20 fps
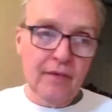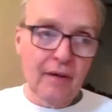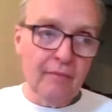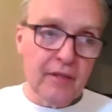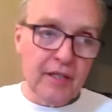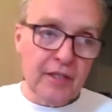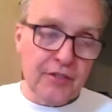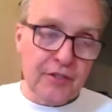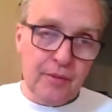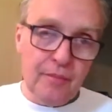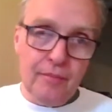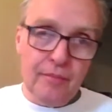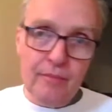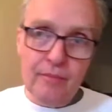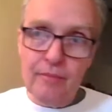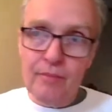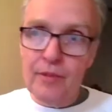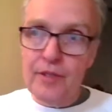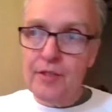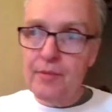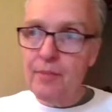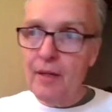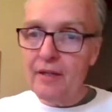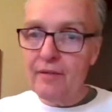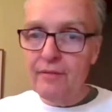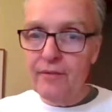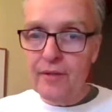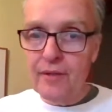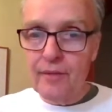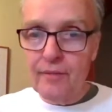feminism,
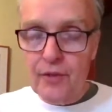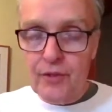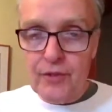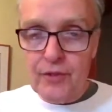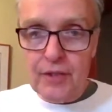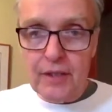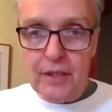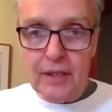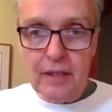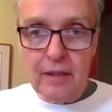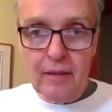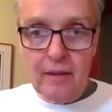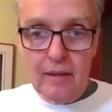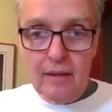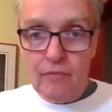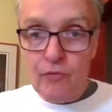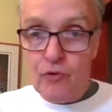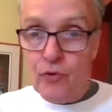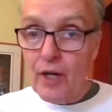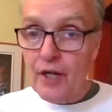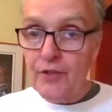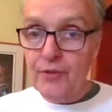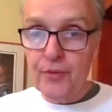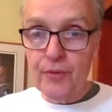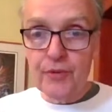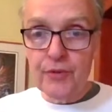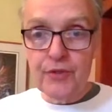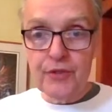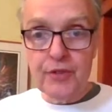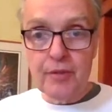respect for diversity,
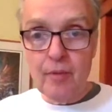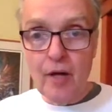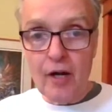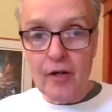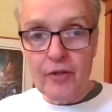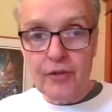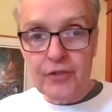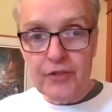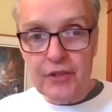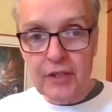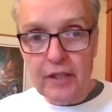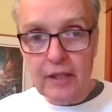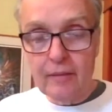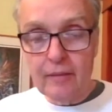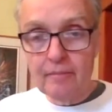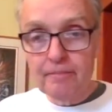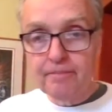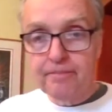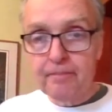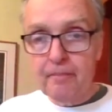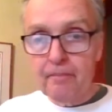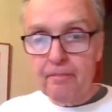grassroots democracy,